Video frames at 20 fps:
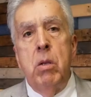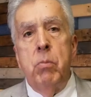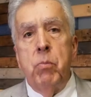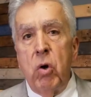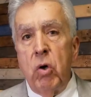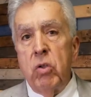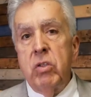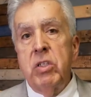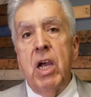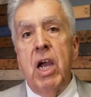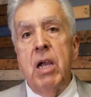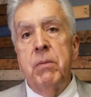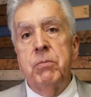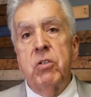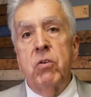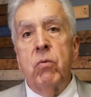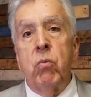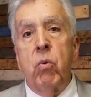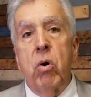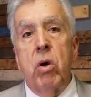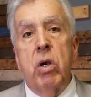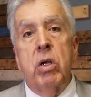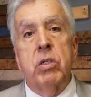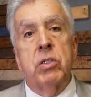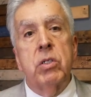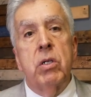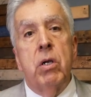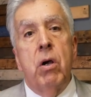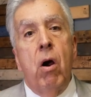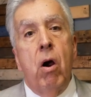Both types of
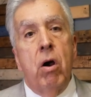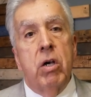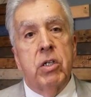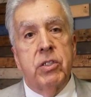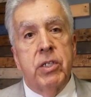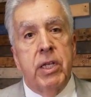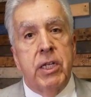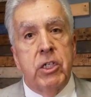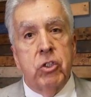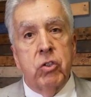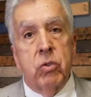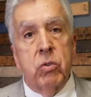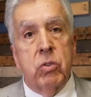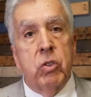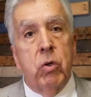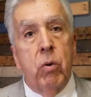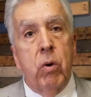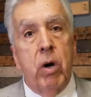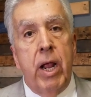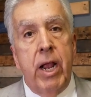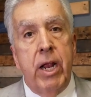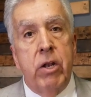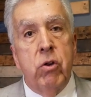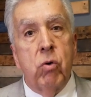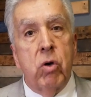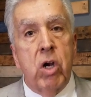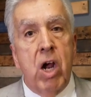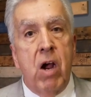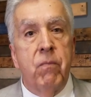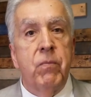works are essential to our
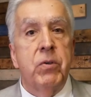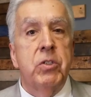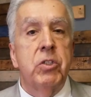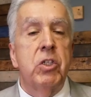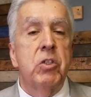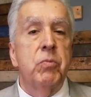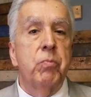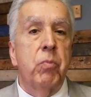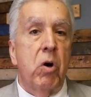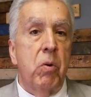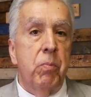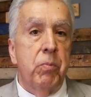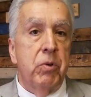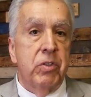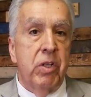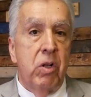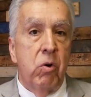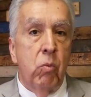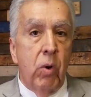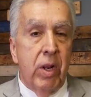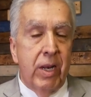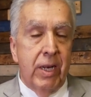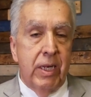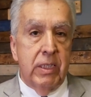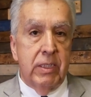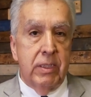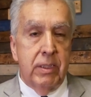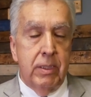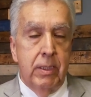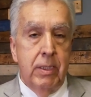annual conference's purpose and
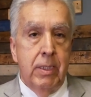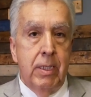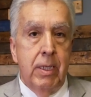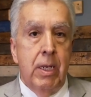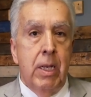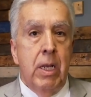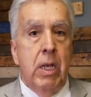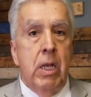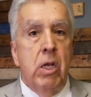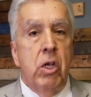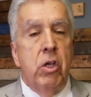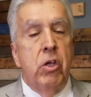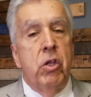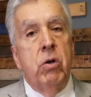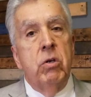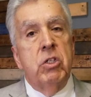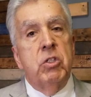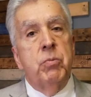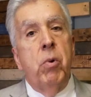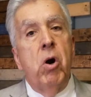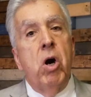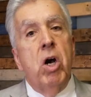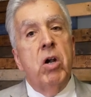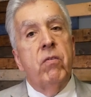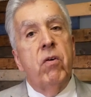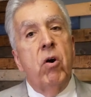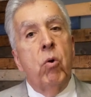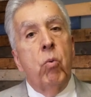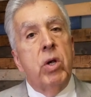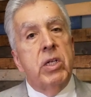witness. You know, it's part
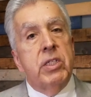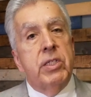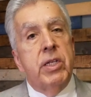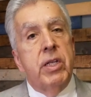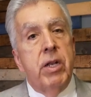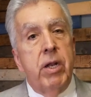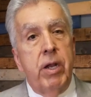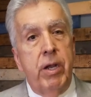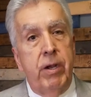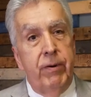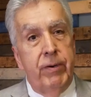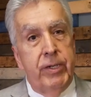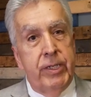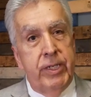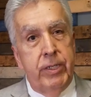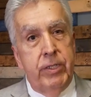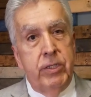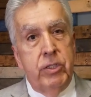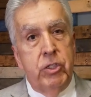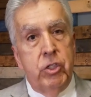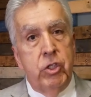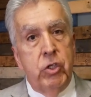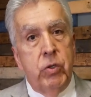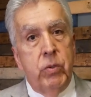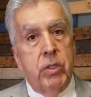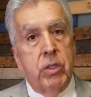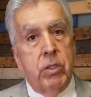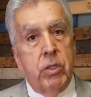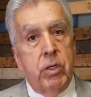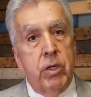of our Wesleyan heritage to
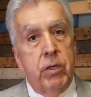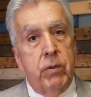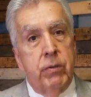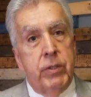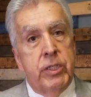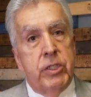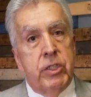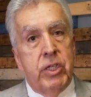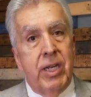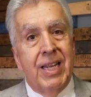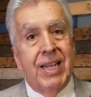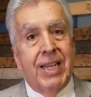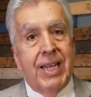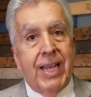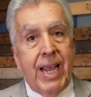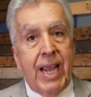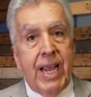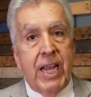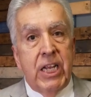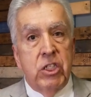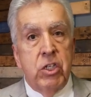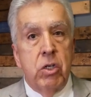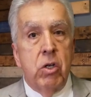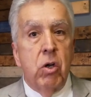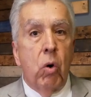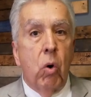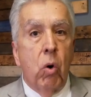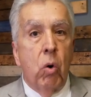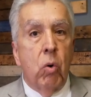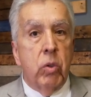encourage and engage in
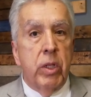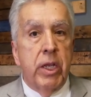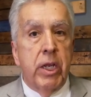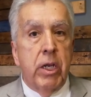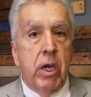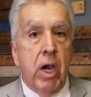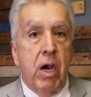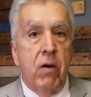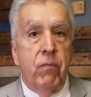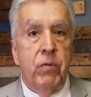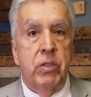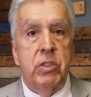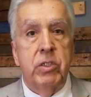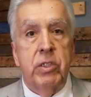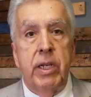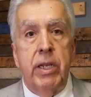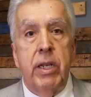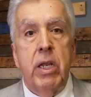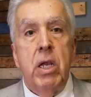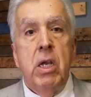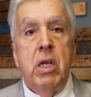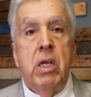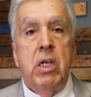holy conferencing